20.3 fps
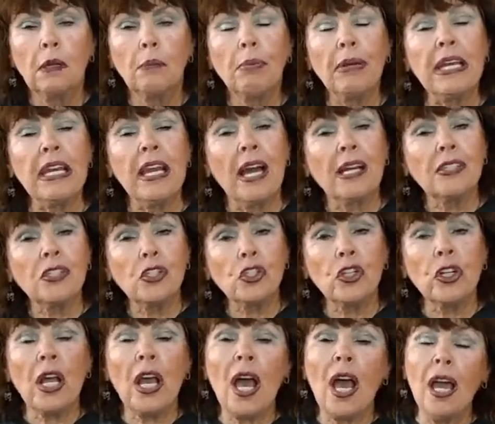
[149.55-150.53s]
But
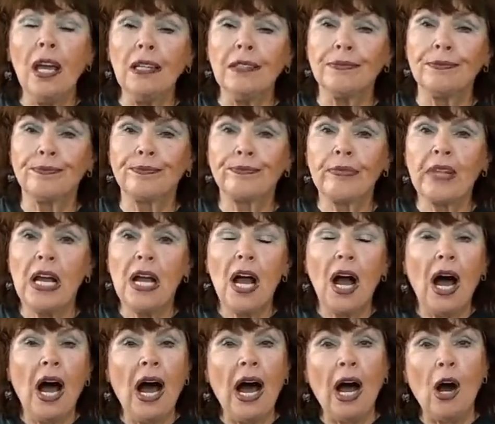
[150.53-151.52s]
yesterday,
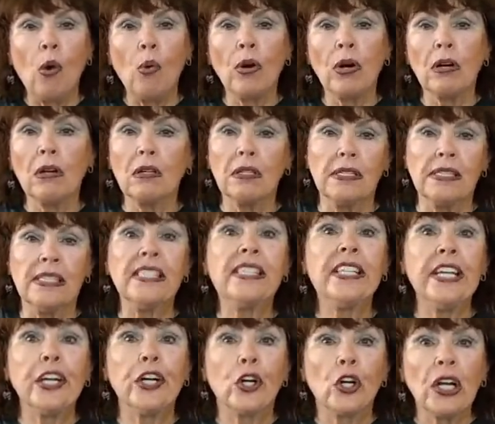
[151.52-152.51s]
our
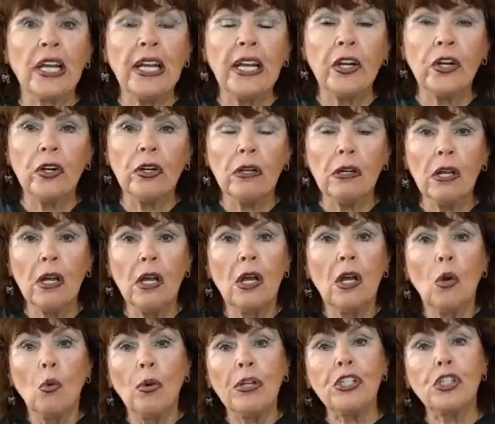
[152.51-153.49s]
dear leader
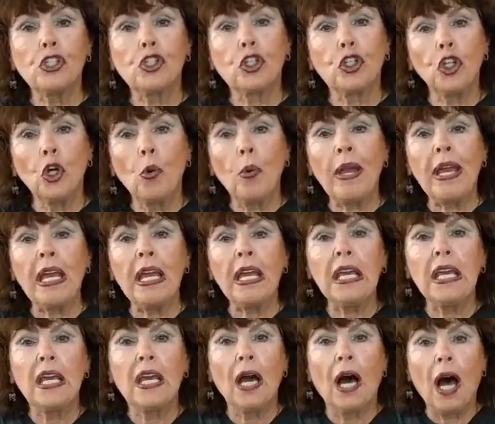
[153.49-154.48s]
was
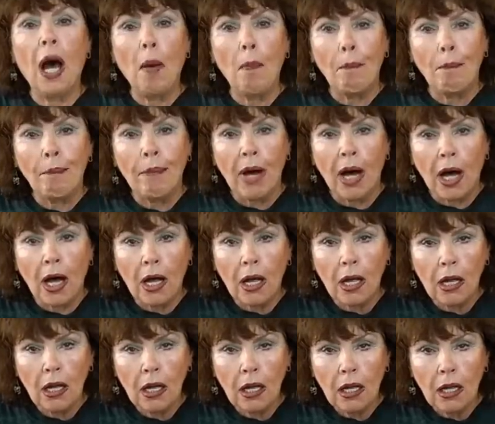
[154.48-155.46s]
chewing gum.
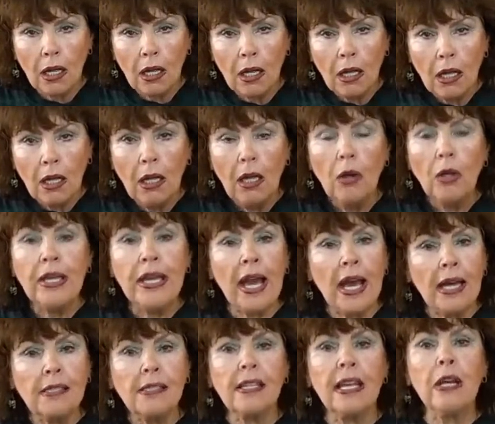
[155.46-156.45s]

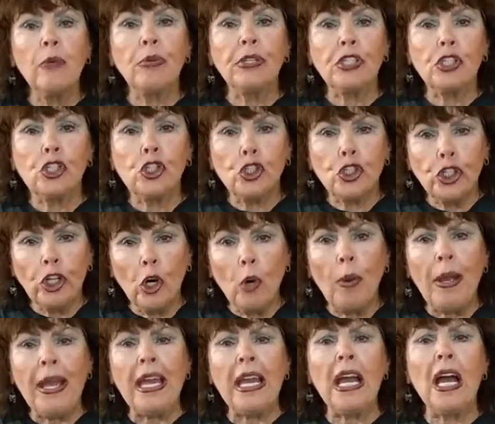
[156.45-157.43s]
Yes, he was
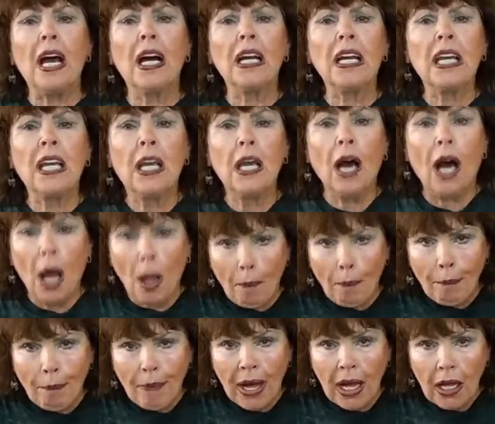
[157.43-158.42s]
chewing
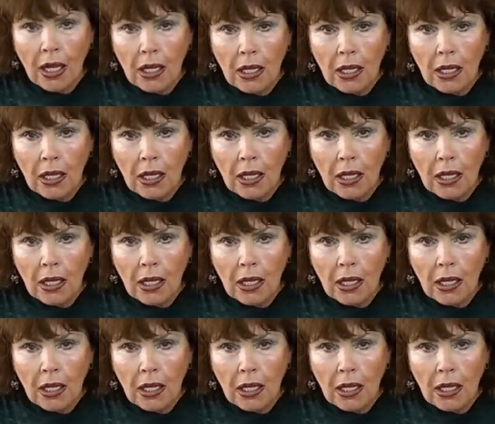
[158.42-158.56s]
gum